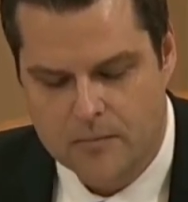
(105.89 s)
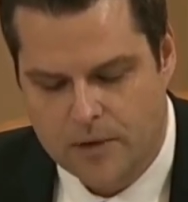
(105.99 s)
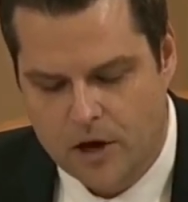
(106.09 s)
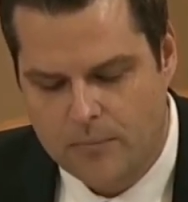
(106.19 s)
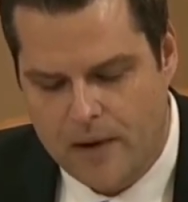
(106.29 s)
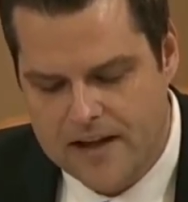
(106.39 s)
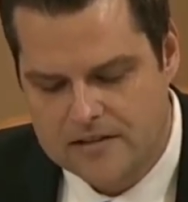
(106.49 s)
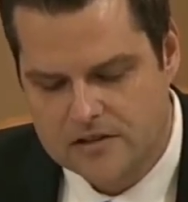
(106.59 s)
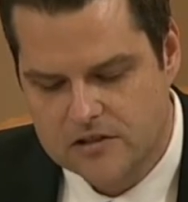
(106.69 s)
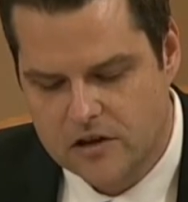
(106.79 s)
Bo
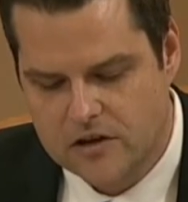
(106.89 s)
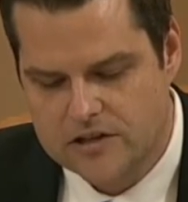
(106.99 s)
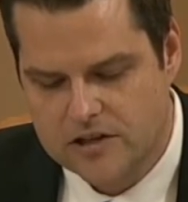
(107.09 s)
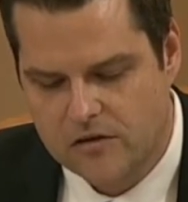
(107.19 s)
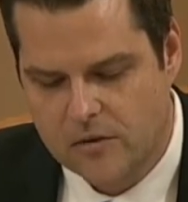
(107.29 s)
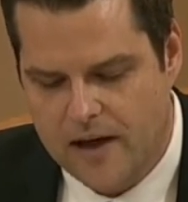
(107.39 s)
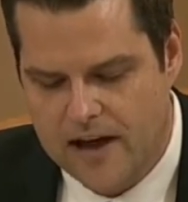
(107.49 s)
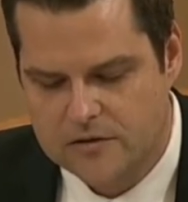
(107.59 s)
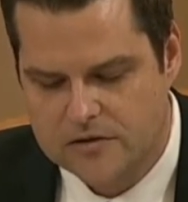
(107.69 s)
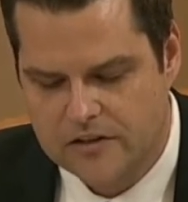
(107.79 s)
Biden's attorney general
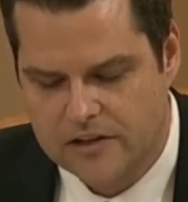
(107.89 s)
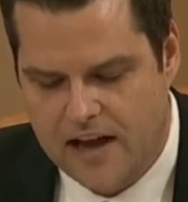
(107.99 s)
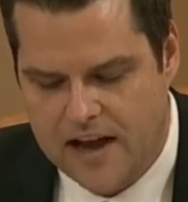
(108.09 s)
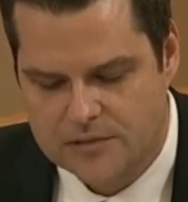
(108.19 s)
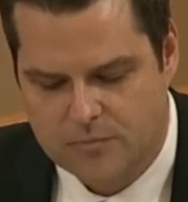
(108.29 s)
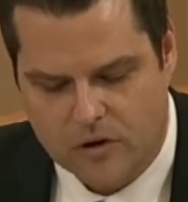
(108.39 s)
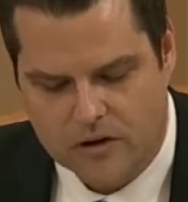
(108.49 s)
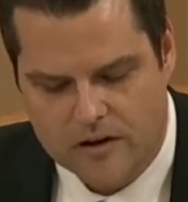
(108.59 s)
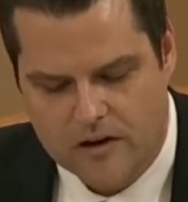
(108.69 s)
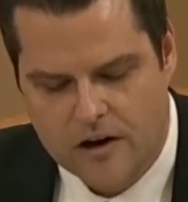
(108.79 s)
badge was on the
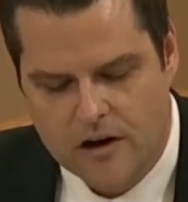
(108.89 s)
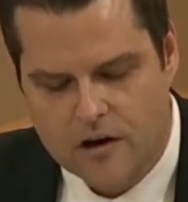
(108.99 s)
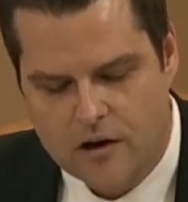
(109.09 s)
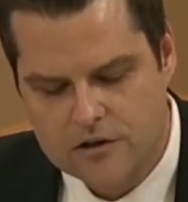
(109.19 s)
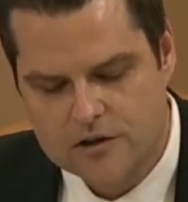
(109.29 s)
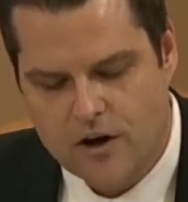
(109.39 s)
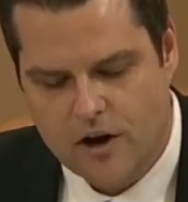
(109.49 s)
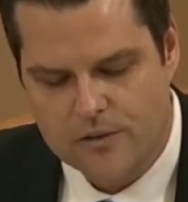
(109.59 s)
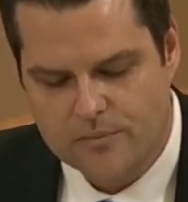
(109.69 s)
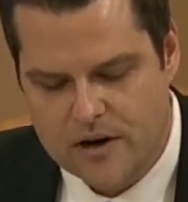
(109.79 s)
dashboard. Hertz
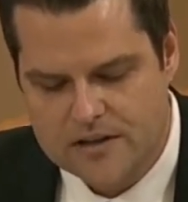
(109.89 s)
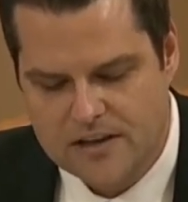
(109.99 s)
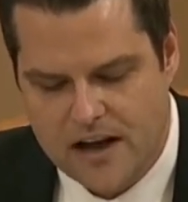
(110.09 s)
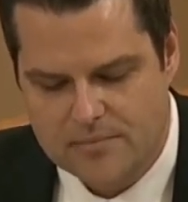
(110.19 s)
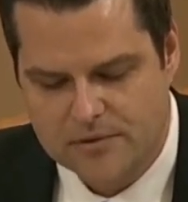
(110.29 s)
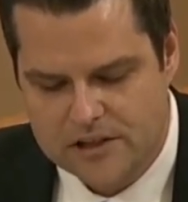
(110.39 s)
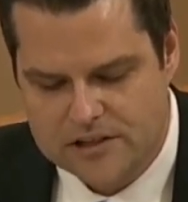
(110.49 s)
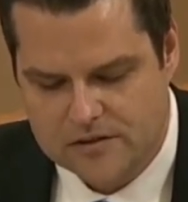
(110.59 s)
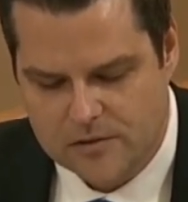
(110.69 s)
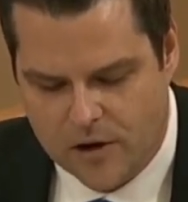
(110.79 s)
called the Prescott
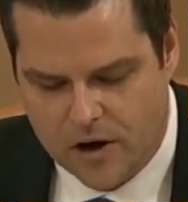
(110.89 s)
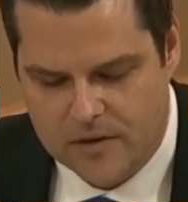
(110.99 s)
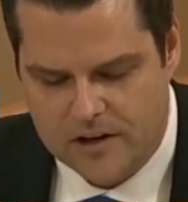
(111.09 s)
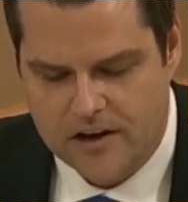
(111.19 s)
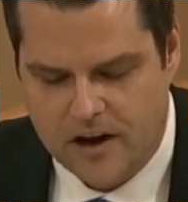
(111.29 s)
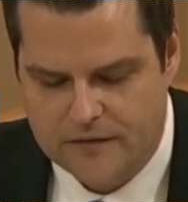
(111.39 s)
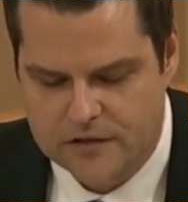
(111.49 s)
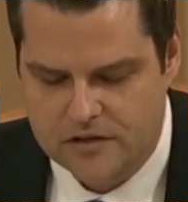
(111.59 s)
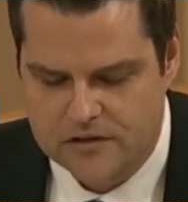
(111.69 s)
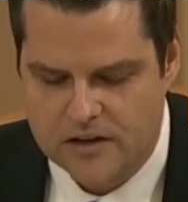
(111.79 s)
Police Department and
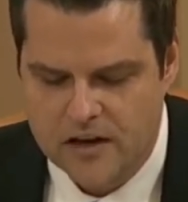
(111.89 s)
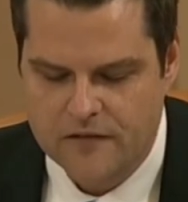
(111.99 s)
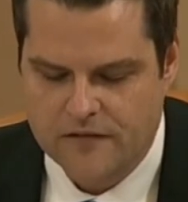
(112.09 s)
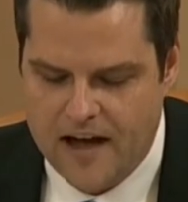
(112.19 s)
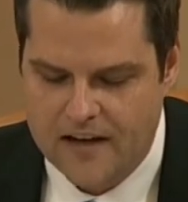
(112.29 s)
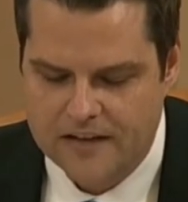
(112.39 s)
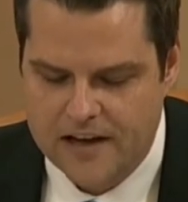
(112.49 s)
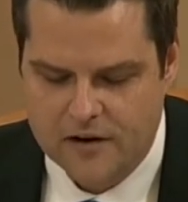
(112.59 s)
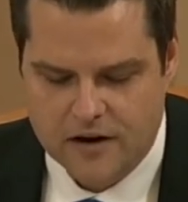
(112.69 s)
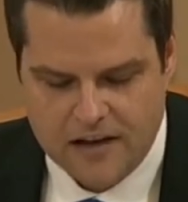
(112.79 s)
officers filed
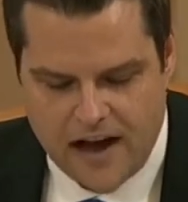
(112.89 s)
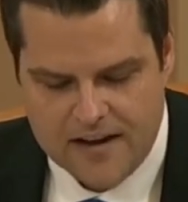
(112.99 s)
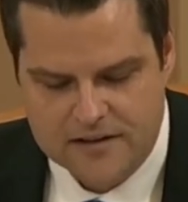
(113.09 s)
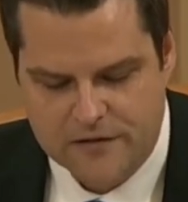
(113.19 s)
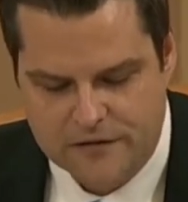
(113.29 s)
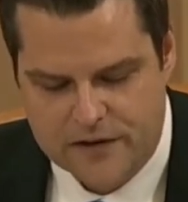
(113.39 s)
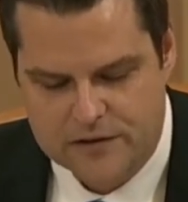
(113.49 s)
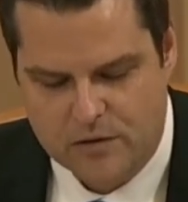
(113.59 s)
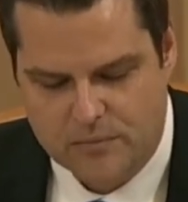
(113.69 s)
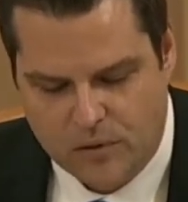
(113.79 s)
a narcotics
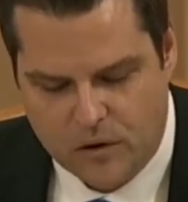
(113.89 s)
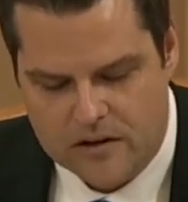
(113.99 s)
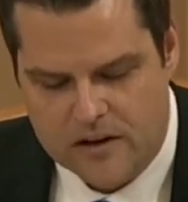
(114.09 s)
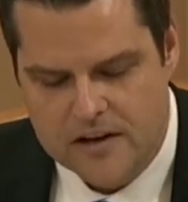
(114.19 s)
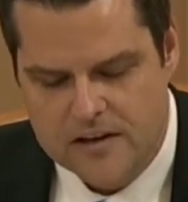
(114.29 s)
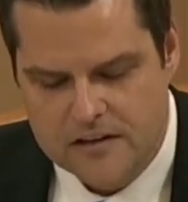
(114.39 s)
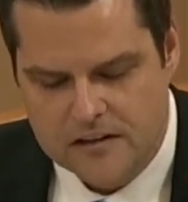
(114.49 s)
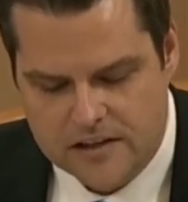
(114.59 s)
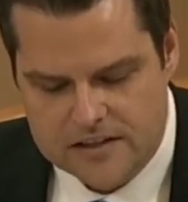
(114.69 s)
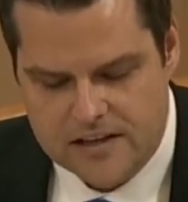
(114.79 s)
offense report
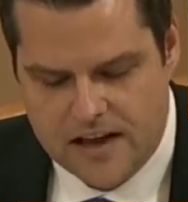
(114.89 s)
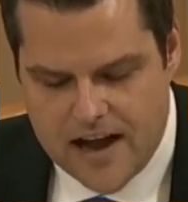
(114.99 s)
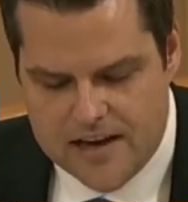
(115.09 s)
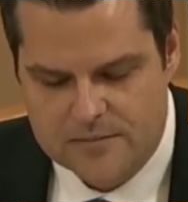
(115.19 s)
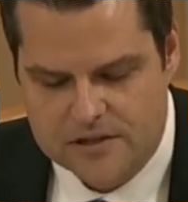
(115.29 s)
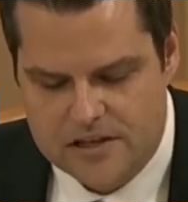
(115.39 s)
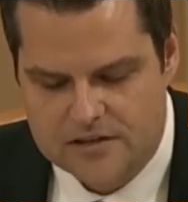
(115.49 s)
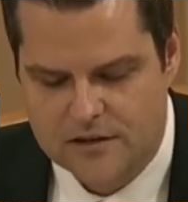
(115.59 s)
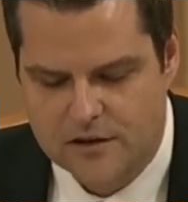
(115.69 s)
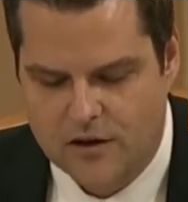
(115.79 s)
listing items
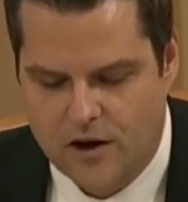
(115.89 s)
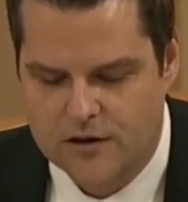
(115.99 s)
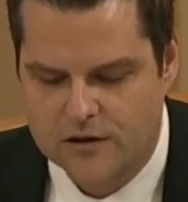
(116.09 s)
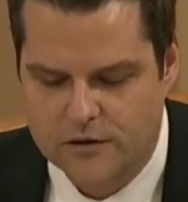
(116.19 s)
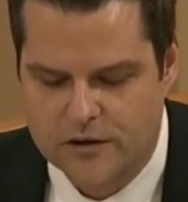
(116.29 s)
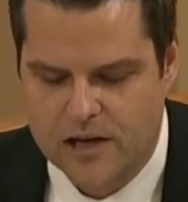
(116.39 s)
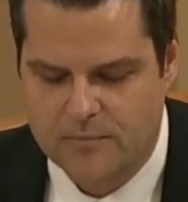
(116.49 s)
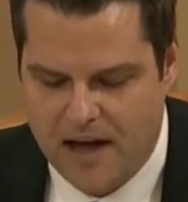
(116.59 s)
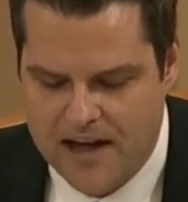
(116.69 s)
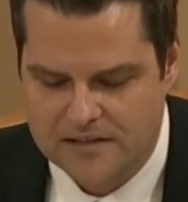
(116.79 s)
seized in the car, including
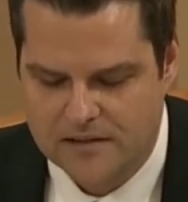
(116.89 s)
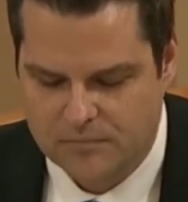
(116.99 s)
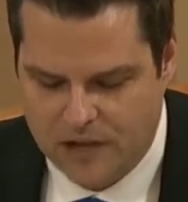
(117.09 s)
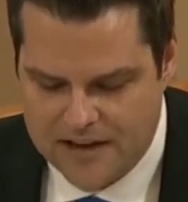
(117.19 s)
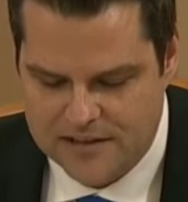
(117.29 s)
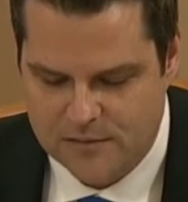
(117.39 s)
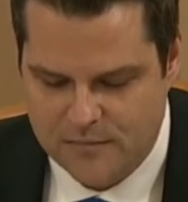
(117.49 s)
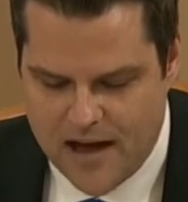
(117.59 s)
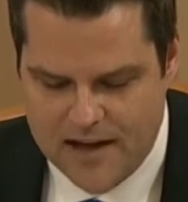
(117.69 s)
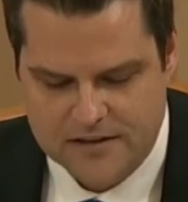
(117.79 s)
a
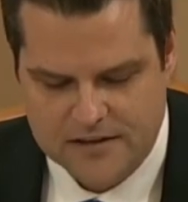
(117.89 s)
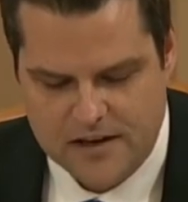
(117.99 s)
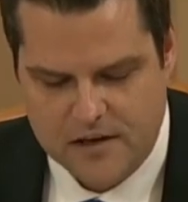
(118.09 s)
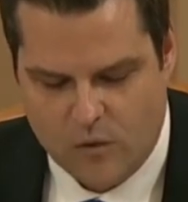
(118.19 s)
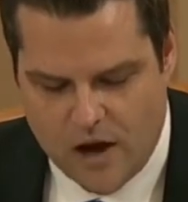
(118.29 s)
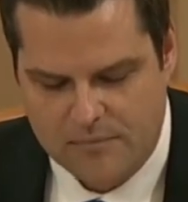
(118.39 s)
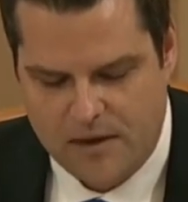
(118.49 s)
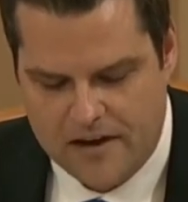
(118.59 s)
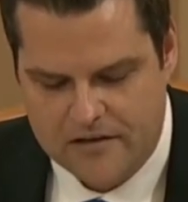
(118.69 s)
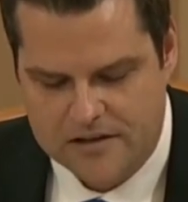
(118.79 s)
plastic bag containing white
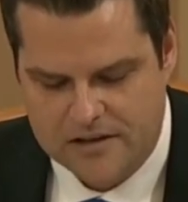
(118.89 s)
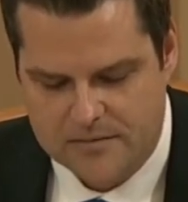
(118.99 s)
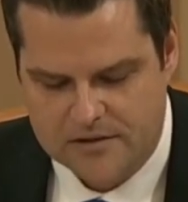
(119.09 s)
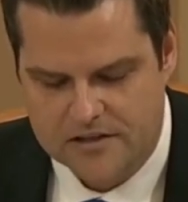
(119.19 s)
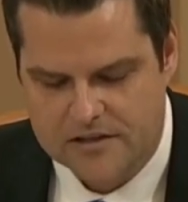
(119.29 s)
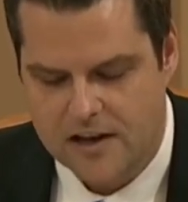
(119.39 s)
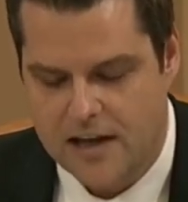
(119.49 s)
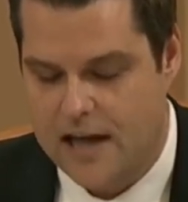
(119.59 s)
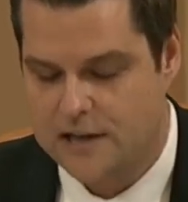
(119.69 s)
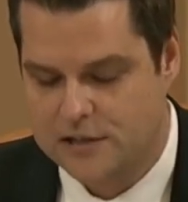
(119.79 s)
powdery substance,
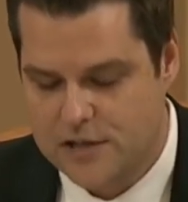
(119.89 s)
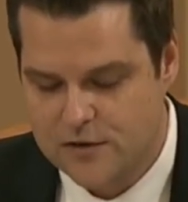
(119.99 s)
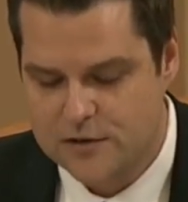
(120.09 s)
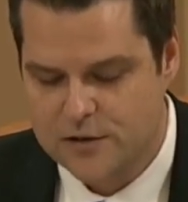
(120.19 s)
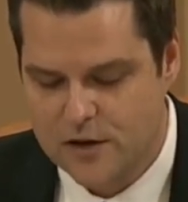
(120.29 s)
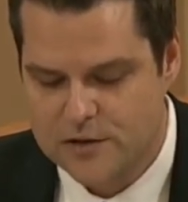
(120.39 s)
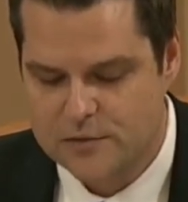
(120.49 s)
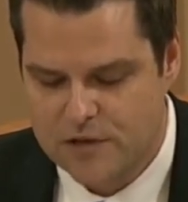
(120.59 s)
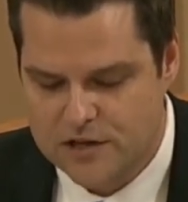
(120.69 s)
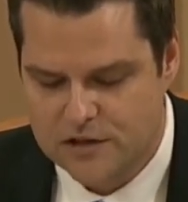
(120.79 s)
a Secret
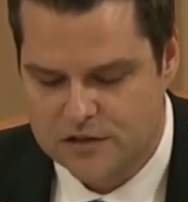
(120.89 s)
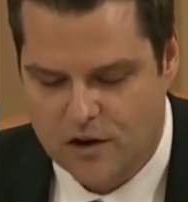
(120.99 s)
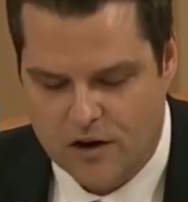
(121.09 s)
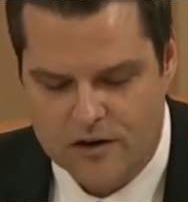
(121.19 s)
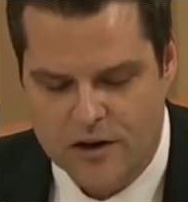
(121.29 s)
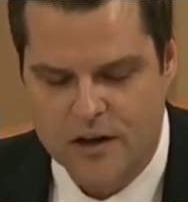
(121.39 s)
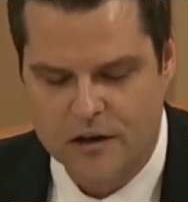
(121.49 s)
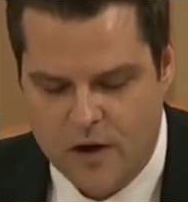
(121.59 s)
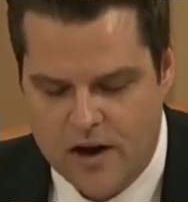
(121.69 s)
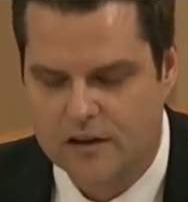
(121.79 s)
Service business card,
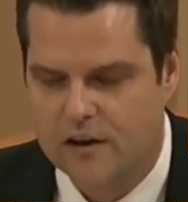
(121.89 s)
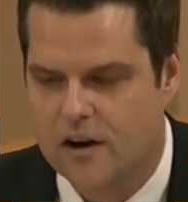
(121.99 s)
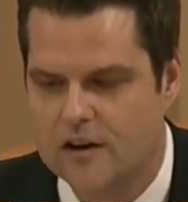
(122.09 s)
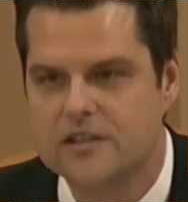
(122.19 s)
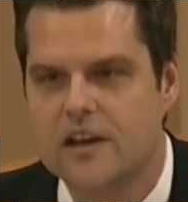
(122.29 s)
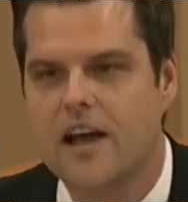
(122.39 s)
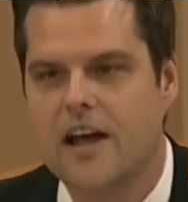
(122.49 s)
credit cards,